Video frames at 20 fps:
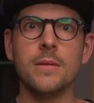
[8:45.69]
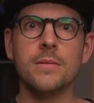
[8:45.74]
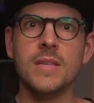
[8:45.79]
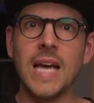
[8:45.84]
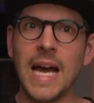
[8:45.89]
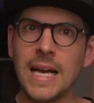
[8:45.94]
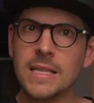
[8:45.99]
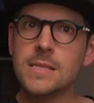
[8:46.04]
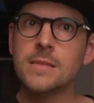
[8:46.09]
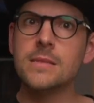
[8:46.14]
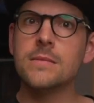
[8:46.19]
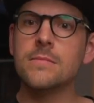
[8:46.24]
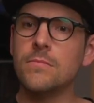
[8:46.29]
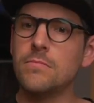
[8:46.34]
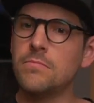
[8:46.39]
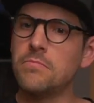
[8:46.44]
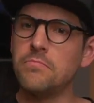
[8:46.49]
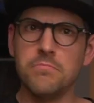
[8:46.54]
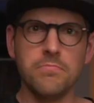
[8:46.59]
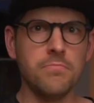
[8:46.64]
that's
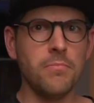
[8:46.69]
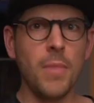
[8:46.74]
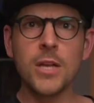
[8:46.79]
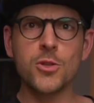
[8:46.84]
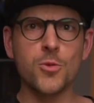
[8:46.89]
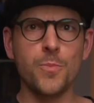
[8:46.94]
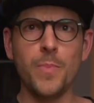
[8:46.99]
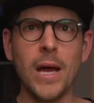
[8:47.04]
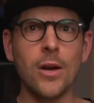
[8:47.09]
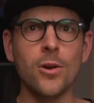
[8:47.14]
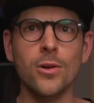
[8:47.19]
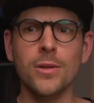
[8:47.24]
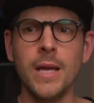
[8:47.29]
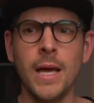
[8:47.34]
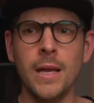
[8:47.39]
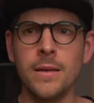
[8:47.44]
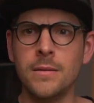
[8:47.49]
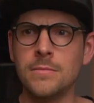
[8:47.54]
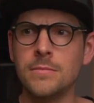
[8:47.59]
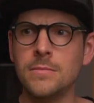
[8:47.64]
much better
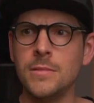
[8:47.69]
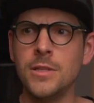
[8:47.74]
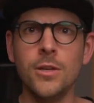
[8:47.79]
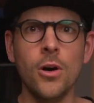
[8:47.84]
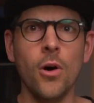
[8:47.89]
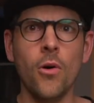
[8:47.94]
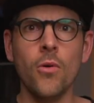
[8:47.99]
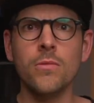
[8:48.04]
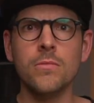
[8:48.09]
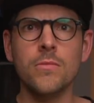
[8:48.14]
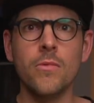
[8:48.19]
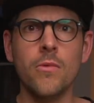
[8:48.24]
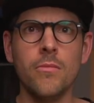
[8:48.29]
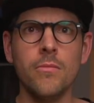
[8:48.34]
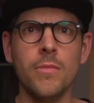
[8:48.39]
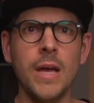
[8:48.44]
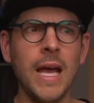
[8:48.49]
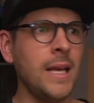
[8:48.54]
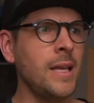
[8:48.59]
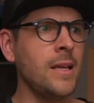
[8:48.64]
than, you know,
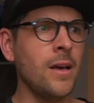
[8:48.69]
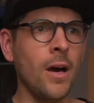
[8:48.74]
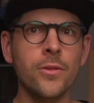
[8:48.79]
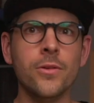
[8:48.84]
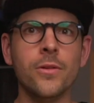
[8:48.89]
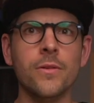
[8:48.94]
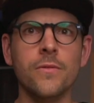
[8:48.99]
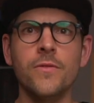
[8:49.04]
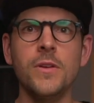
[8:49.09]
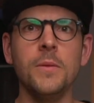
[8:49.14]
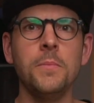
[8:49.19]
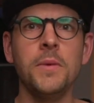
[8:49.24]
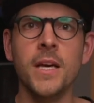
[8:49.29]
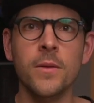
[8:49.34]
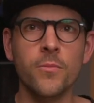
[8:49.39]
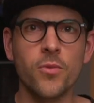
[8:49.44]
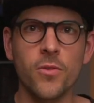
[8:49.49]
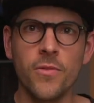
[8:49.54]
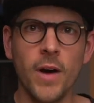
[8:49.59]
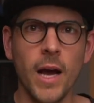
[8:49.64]
any other V P
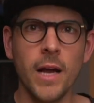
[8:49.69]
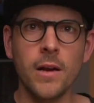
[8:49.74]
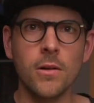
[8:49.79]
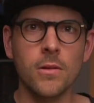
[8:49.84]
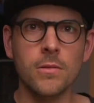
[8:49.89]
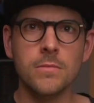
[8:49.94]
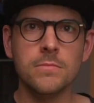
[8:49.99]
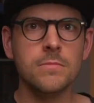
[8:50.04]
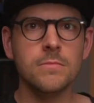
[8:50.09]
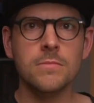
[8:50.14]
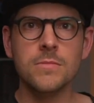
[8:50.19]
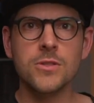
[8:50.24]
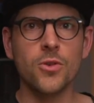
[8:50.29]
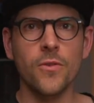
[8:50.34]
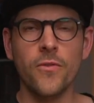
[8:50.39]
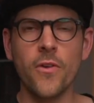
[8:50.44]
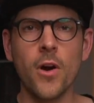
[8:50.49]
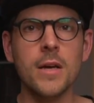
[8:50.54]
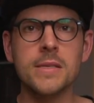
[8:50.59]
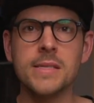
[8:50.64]
N provider
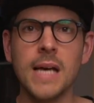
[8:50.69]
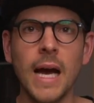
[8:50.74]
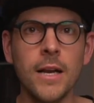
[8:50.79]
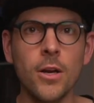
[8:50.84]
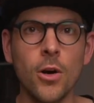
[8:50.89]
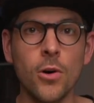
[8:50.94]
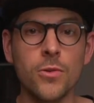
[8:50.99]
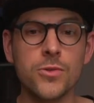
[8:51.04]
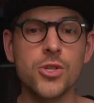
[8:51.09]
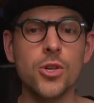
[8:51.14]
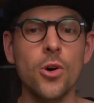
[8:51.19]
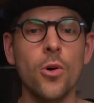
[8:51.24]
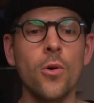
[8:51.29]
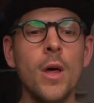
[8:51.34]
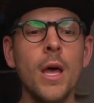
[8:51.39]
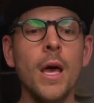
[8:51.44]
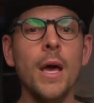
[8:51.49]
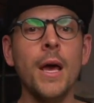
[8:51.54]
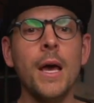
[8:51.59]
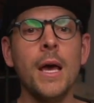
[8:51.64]
so far as I know. So
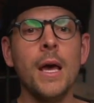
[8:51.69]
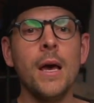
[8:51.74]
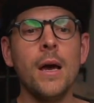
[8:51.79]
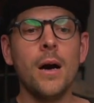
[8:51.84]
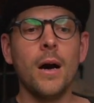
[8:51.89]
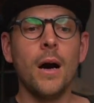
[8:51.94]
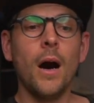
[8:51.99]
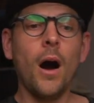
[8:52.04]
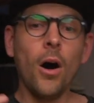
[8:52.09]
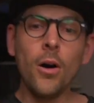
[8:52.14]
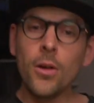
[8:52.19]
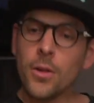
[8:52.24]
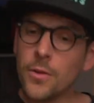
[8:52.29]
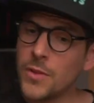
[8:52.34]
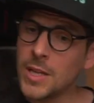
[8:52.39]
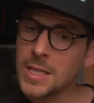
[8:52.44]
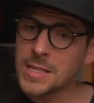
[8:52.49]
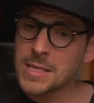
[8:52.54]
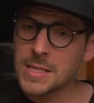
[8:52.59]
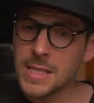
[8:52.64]
all of
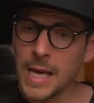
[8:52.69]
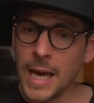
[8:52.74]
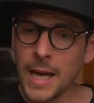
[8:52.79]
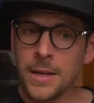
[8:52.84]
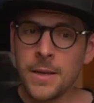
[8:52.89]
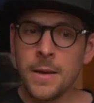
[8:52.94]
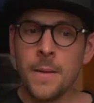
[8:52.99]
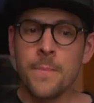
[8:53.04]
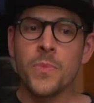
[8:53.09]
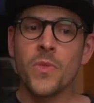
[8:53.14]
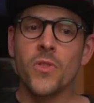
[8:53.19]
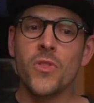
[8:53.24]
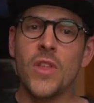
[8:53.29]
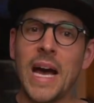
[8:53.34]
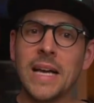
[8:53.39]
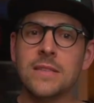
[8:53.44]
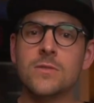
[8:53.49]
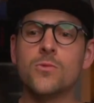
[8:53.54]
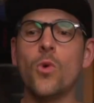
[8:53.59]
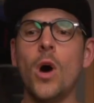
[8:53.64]
this said,
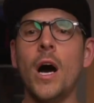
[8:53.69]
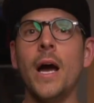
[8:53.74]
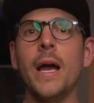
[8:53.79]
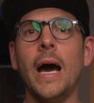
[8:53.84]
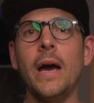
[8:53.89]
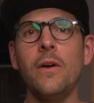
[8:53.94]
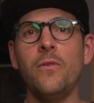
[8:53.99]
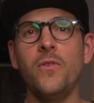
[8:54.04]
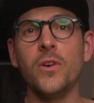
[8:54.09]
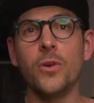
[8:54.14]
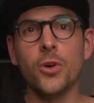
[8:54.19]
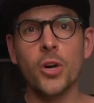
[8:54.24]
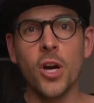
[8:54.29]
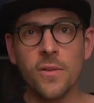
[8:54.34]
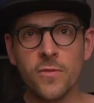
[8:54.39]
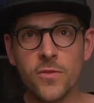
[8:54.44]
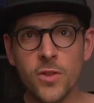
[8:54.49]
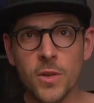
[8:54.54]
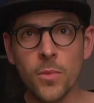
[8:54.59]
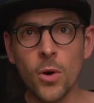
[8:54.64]
that's why I feel
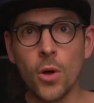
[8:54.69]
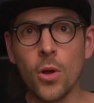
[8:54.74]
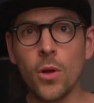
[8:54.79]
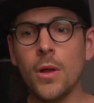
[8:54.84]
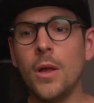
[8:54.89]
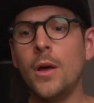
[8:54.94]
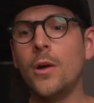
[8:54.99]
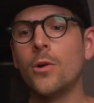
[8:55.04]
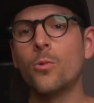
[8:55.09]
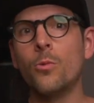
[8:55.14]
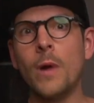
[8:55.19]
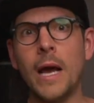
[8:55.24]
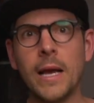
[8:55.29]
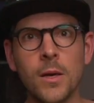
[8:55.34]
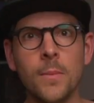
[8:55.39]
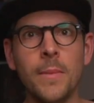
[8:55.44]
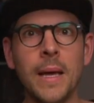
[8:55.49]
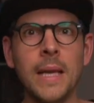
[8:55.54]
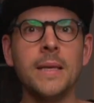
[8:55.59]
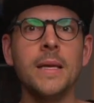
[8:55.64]
comfortable
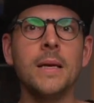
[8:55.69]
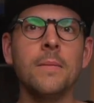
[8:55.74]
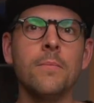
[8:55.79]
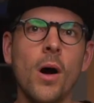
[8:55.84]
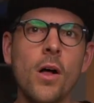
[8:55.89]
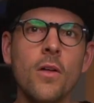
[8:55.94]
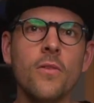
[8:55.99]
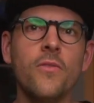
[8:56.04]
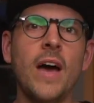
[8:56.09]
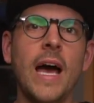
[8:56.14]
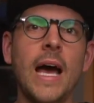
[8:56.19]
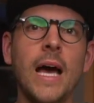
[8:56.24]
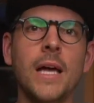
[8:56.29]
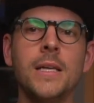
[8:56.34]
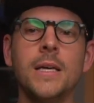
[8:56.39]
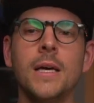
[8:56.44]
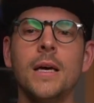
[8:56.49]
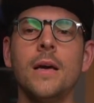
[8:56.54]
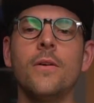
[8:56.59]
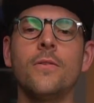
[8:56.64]
recommending
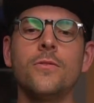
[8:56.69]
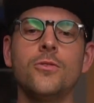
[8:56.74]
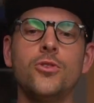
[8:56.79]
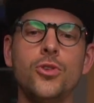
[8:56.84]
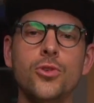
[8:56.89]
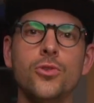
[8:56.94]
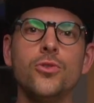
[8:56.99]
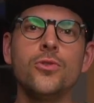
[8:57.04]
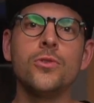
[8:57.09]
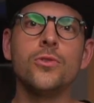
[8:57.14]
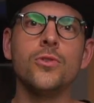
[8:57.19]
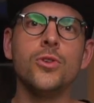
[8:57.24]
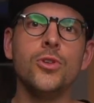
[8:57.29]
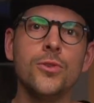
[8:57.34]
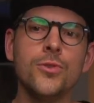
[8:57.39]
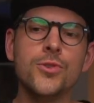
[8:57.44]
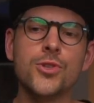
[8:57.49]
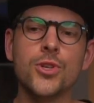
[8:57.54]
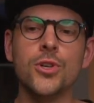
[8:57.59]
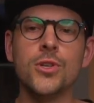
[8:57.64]
Mullvad to
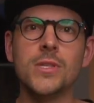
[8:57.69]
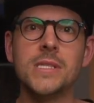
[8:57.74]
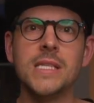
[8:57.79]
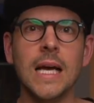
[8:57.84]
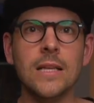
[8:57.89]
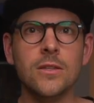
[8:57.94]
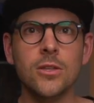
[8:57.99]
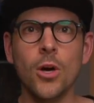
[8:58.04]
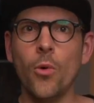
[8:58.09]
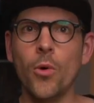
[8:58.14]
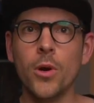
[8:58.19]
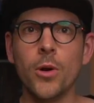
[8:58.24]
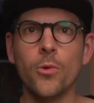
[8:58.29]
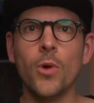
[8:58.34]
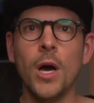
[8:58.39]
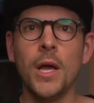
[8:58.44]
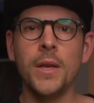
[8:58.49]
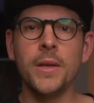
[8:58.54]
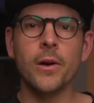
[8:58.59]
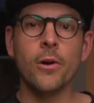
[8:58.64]
users that don't want to
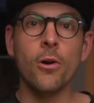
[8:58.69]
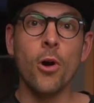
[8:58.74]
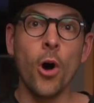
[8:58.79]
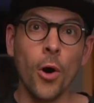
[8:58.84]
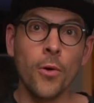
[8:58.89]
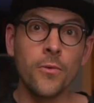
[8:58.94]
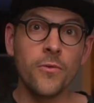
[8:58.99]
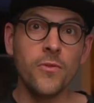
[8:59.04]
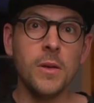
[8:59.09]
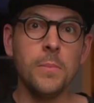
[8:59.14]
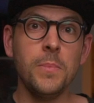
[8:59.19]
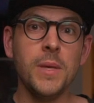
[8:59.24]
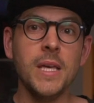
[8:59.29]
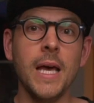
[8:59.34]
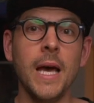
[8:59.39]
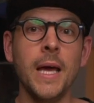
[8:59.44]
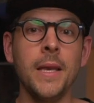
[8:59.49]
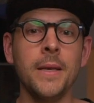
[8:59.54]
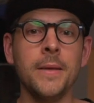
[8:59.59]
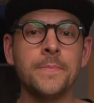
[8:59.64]
run their own V P
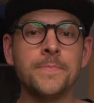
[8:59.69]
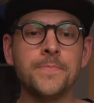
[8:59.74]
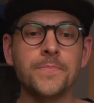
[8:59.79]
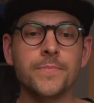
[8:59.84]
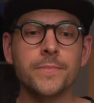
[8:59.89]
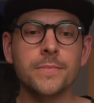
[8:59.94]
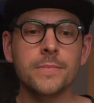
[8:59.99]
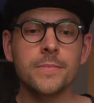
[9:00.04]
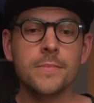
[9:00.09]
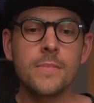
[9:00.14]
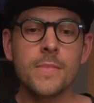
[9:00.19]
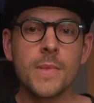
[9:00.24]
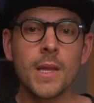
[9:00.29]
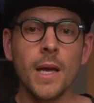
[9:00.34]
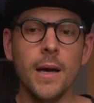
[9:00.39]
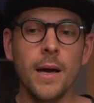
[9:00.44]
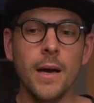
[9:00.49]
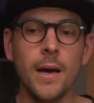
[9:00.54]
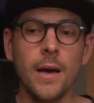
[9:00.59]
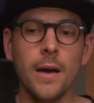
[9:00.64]
N.
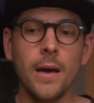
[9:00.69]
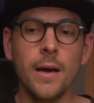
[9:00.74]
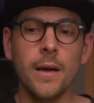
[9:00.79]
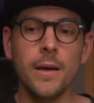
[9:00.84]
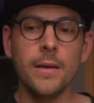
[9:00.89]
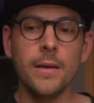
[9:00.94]
Uh,